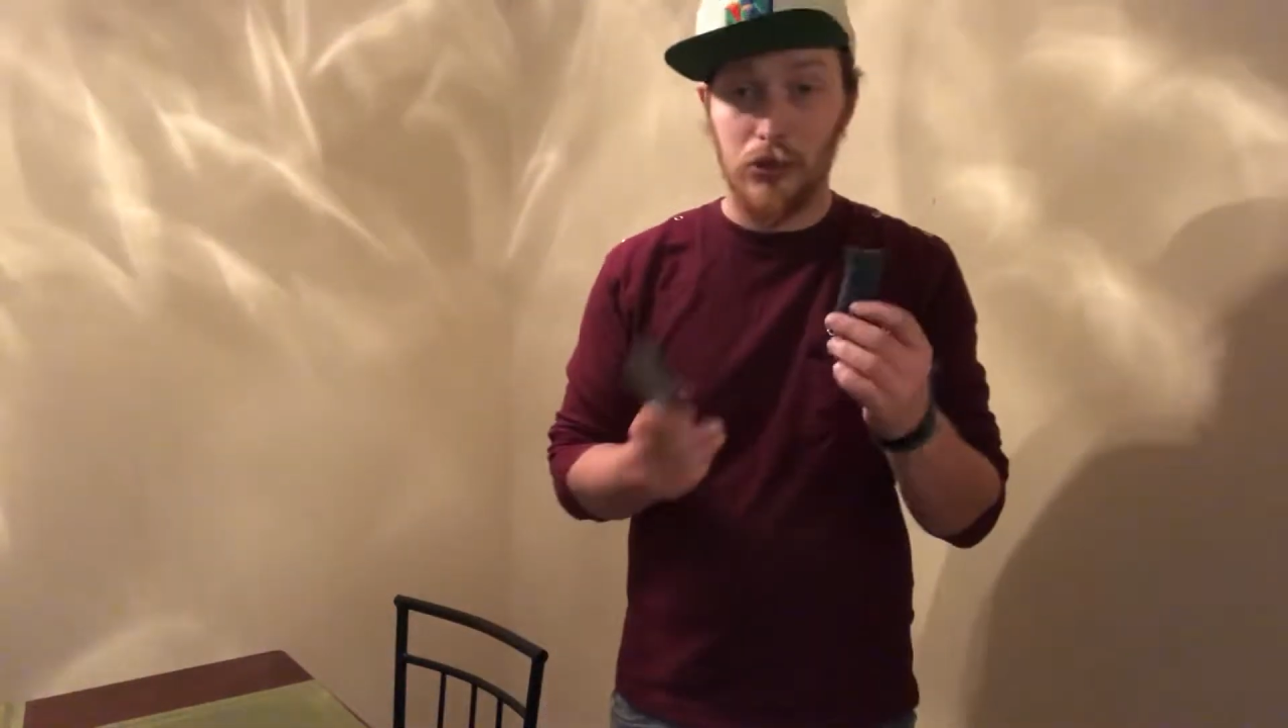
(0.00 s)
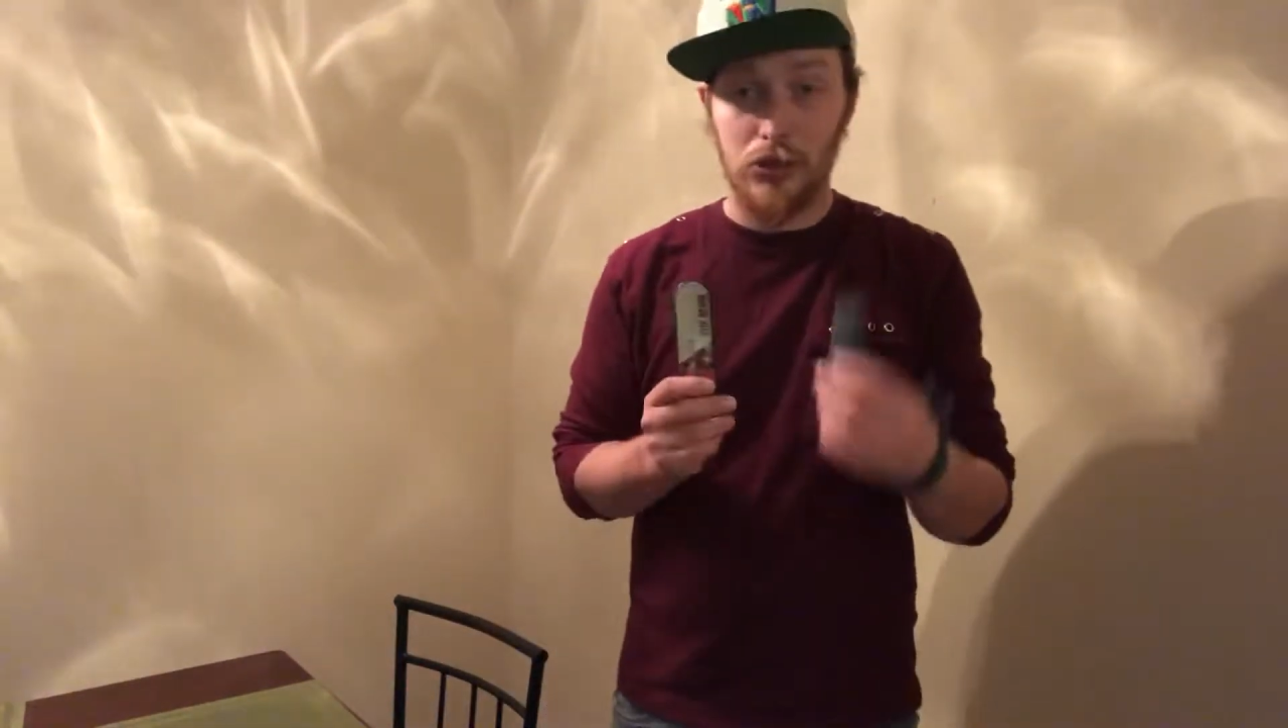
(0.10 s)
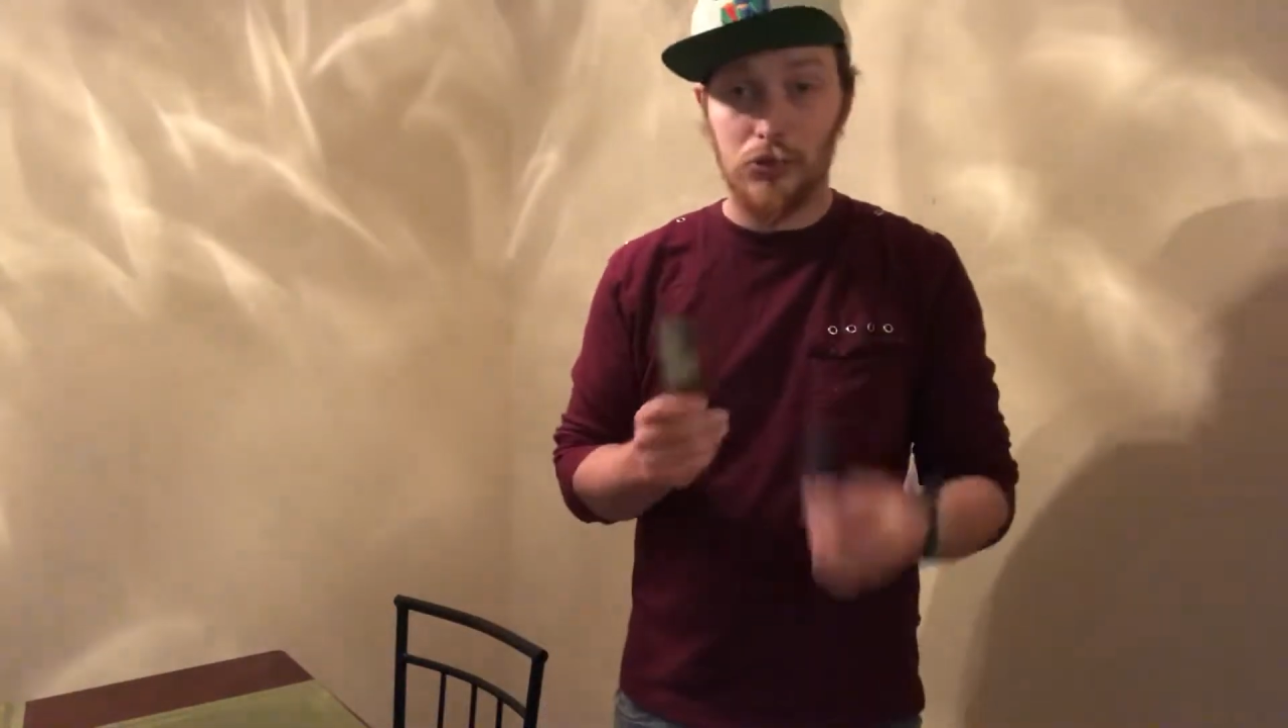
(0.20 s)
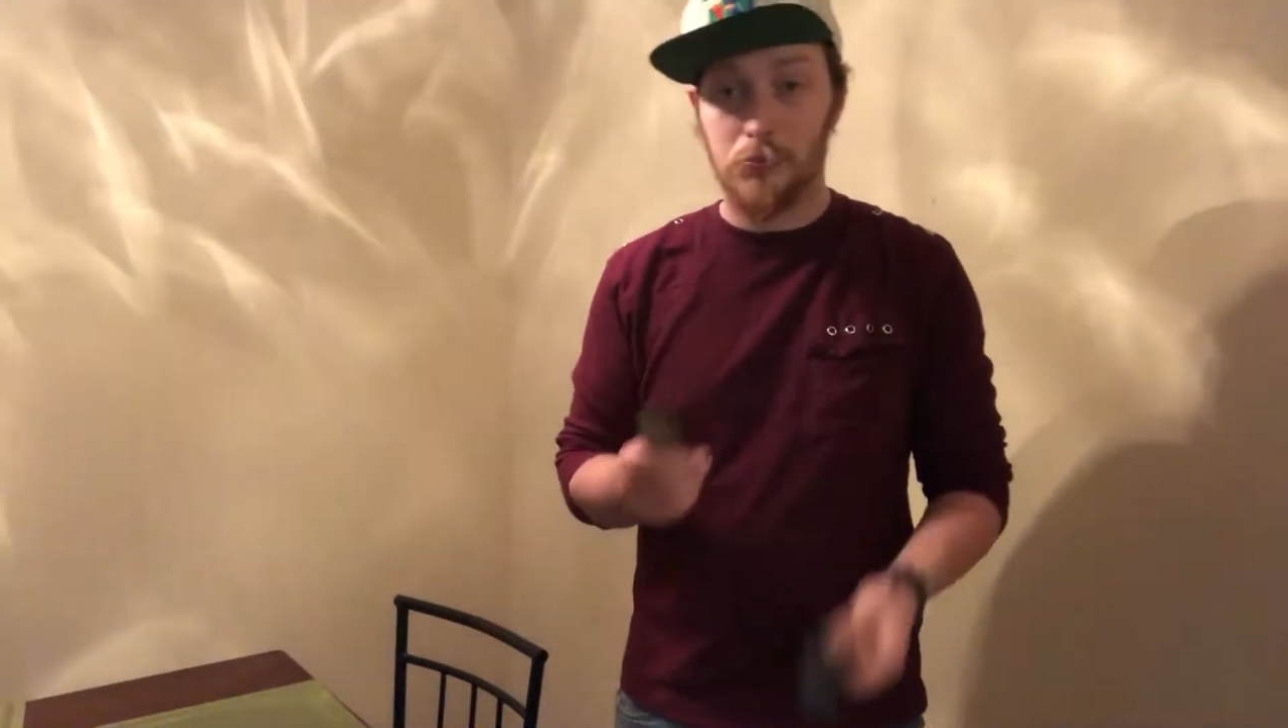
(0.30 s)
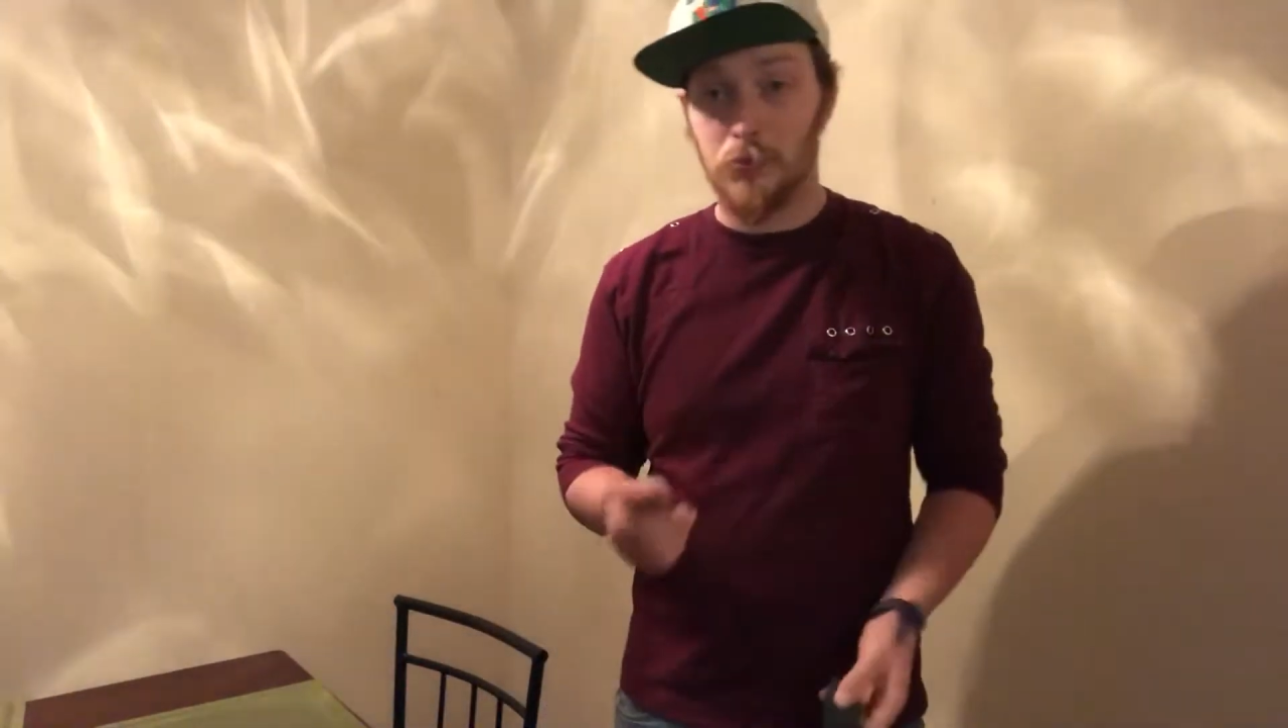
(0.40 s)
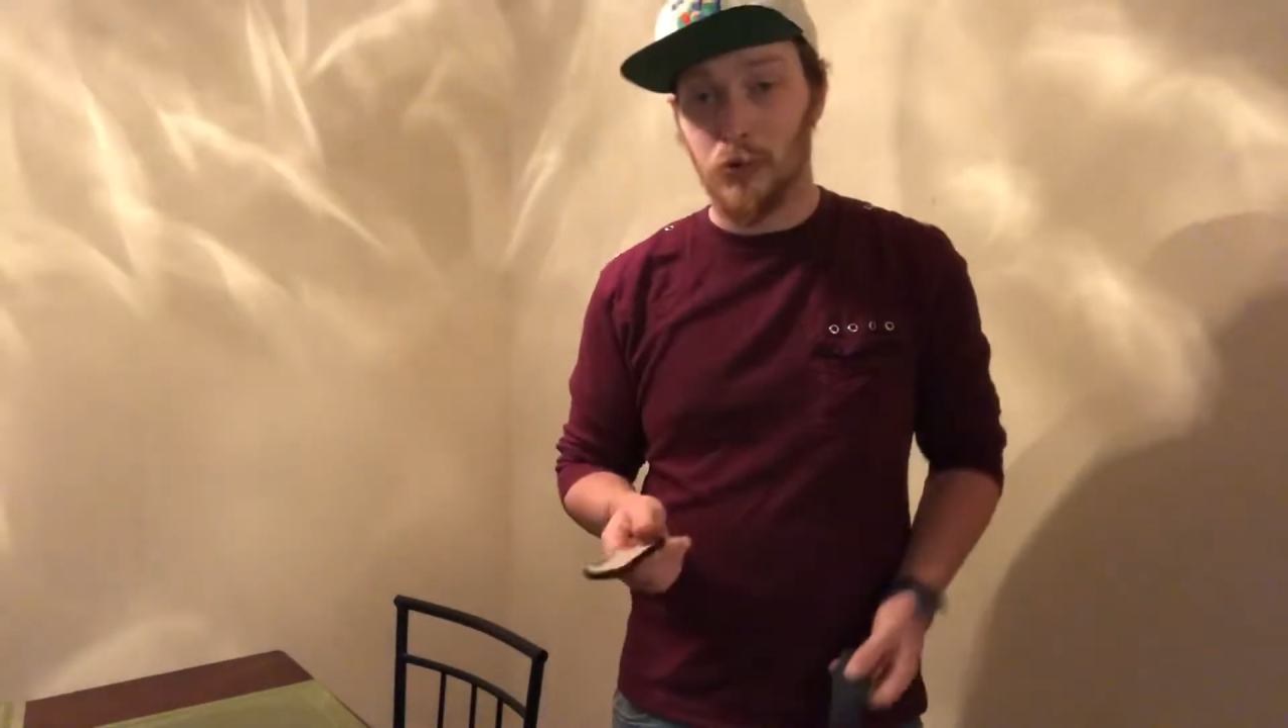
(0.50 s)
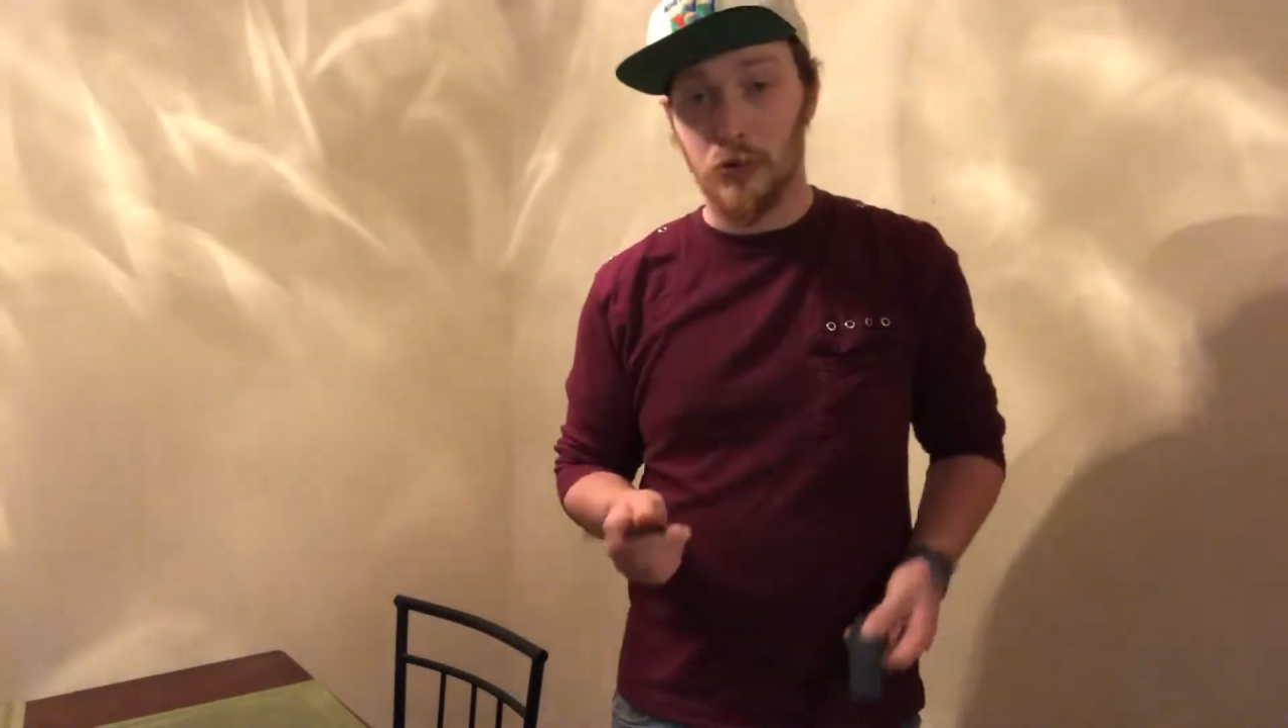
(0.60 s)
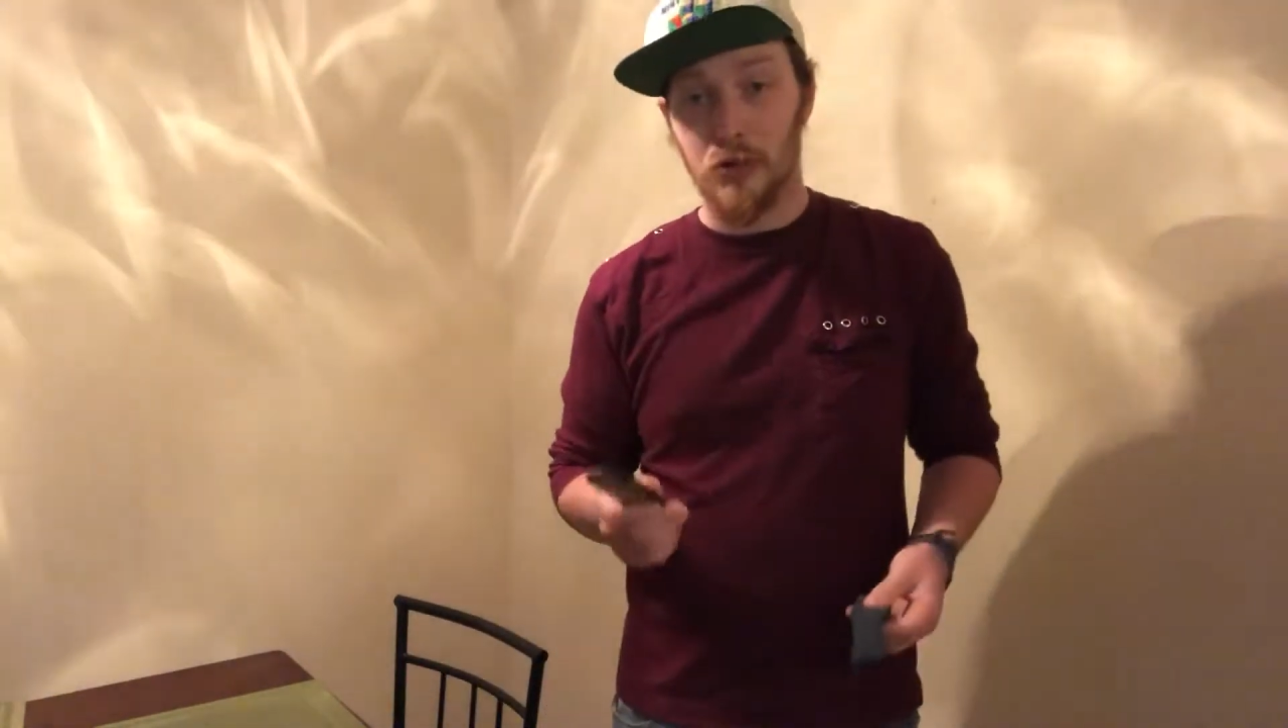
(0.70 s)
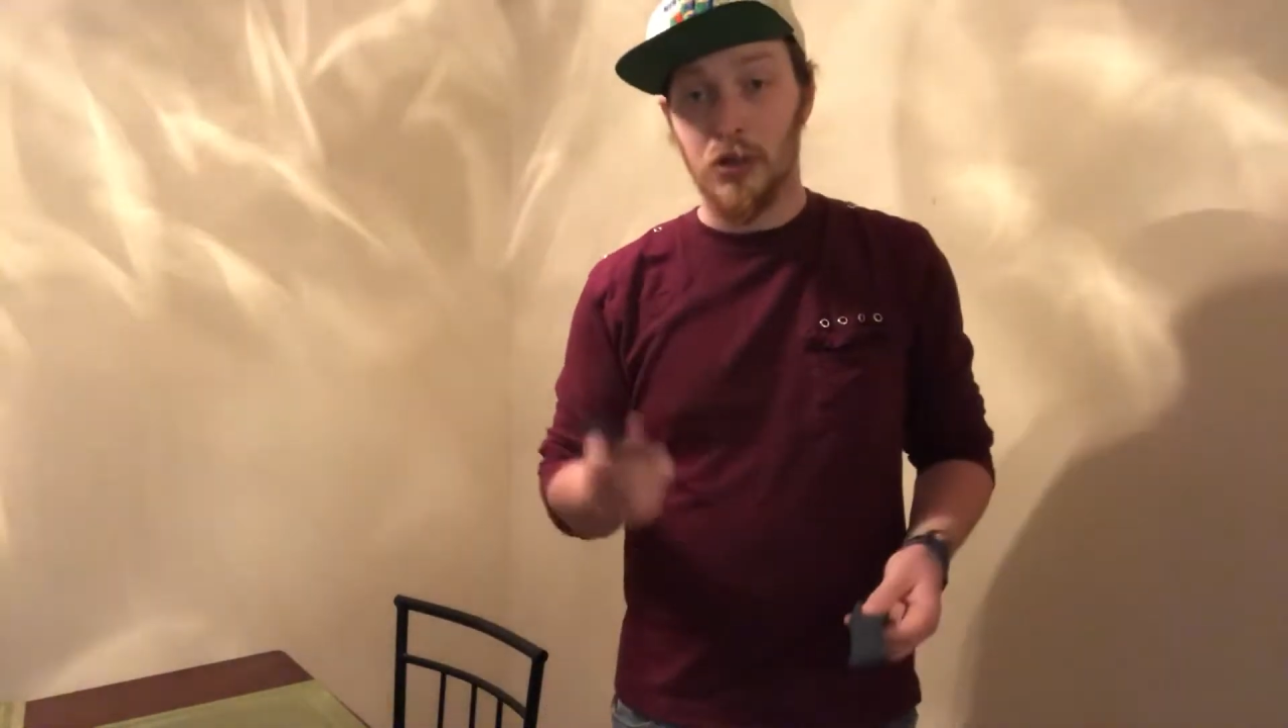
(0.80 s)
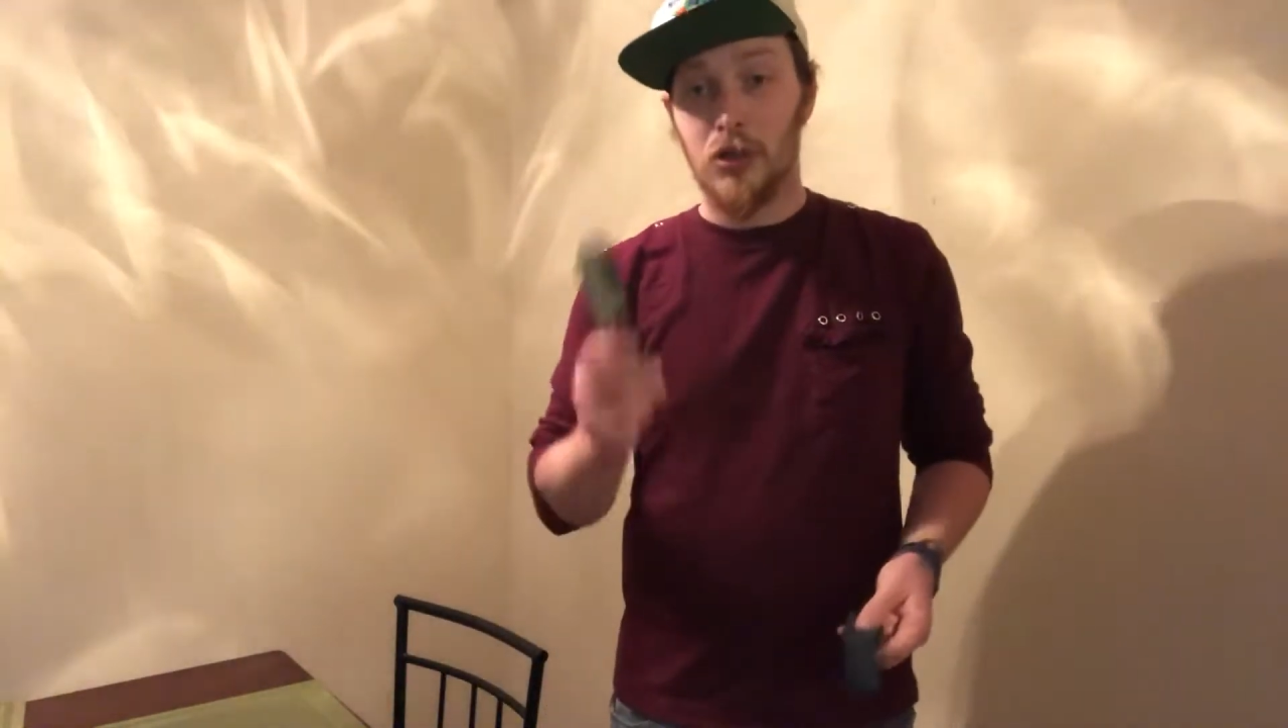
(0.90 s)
you should be able